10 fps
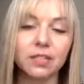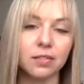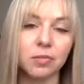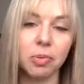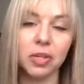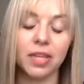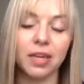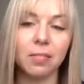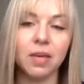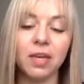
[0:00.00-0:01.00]
to put
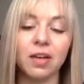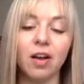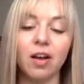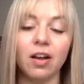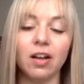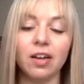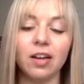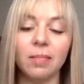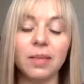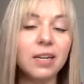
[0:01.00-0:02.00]
them on
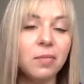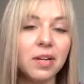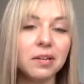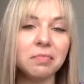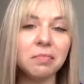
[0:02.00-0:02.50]
anyone,